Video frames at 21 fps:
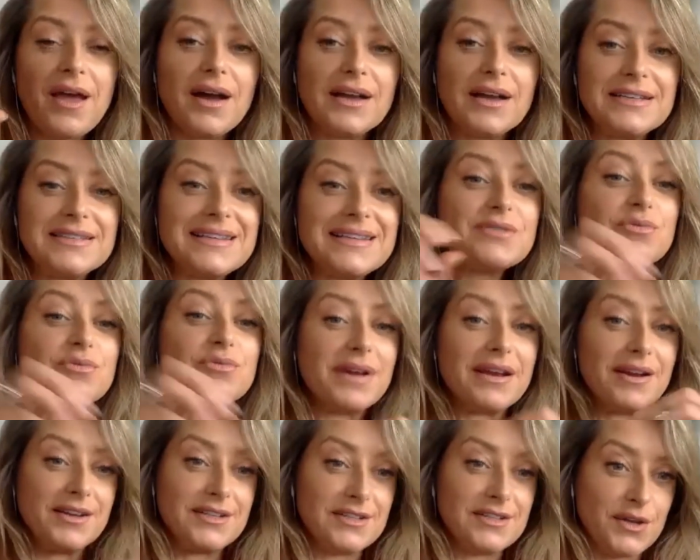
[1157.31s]
I did
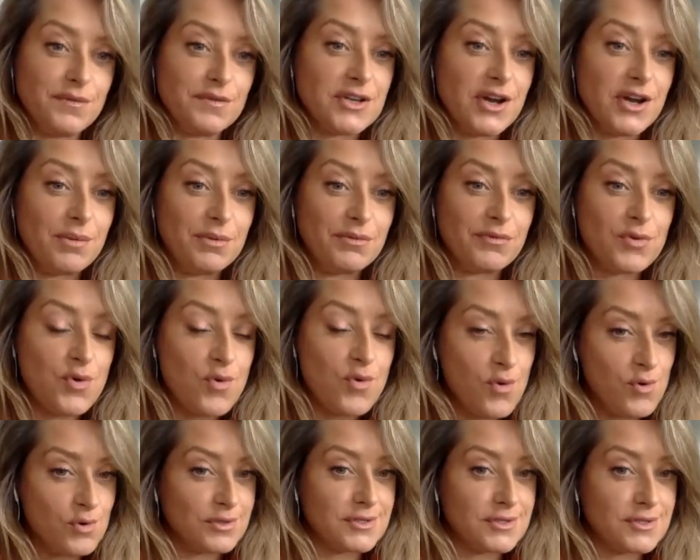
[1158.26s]
realize over time, of
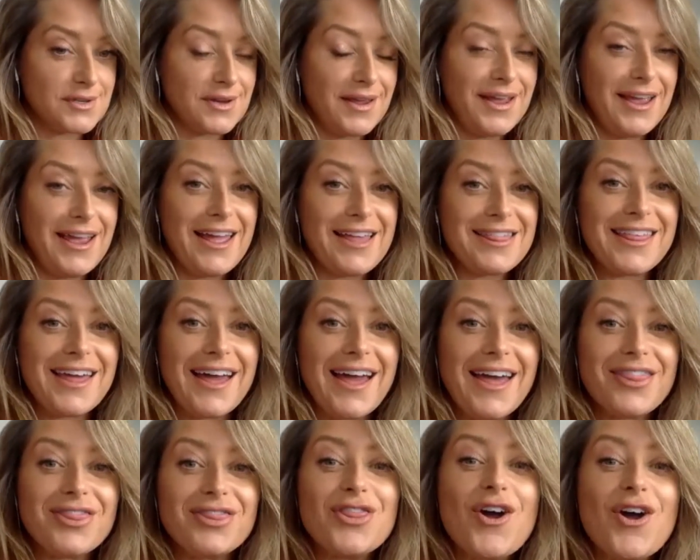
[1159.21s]
course, yeah.
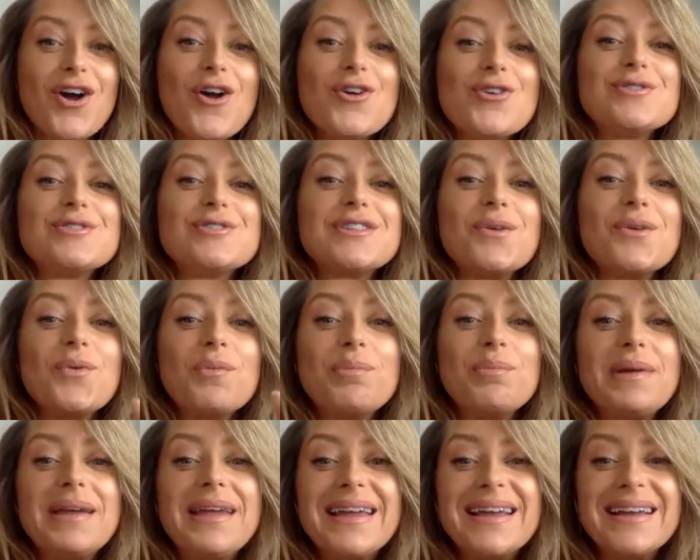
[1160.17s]
that those that were
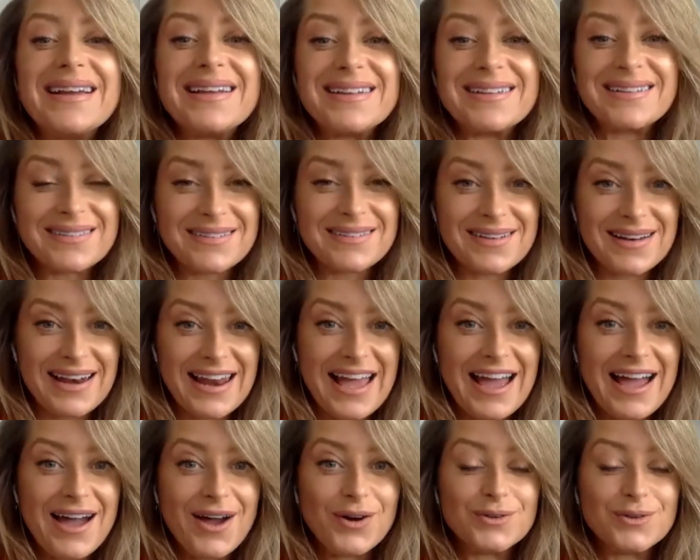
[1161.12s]
being
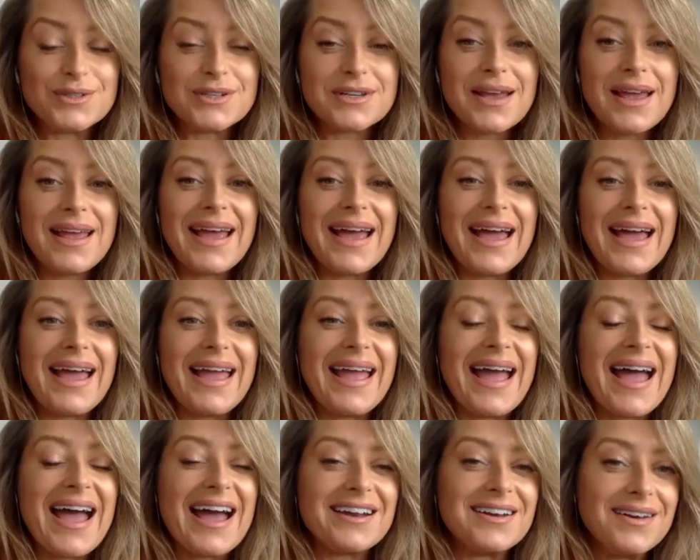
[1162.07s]
loud
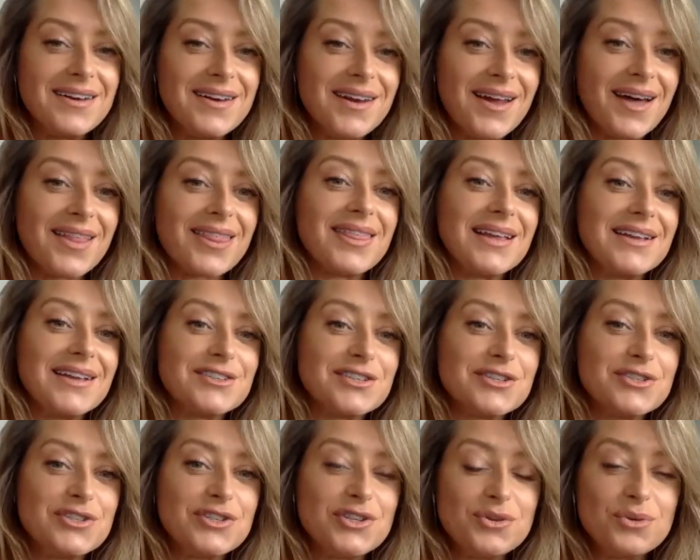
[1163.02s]
had nothing
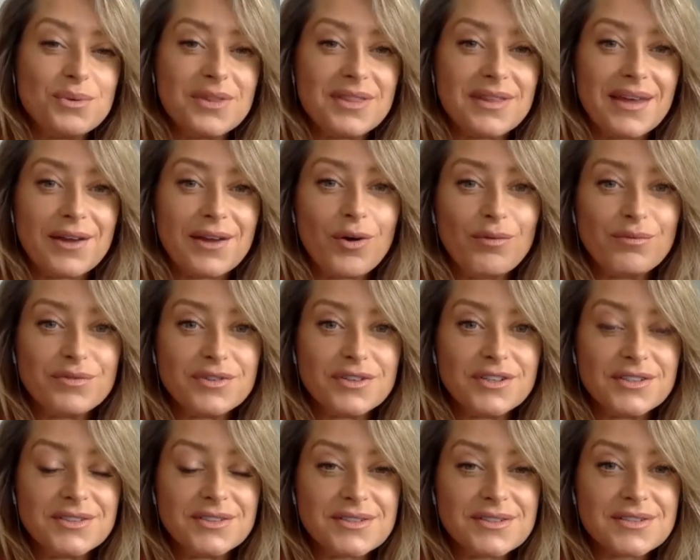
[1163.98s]
to do with their
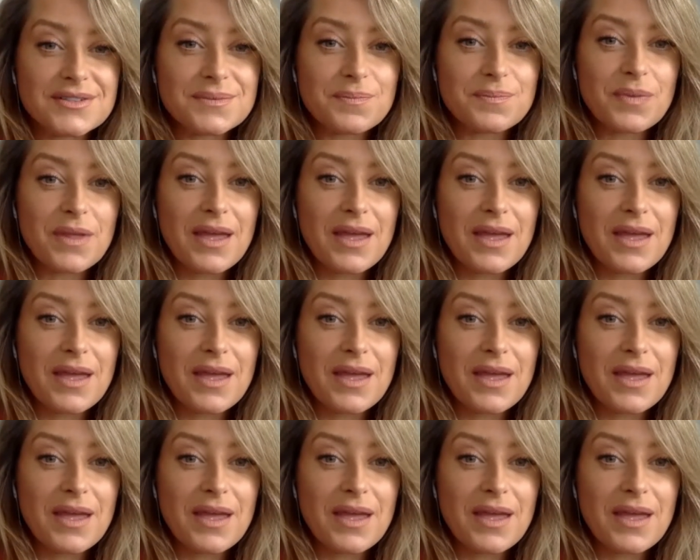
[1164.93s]
confidence.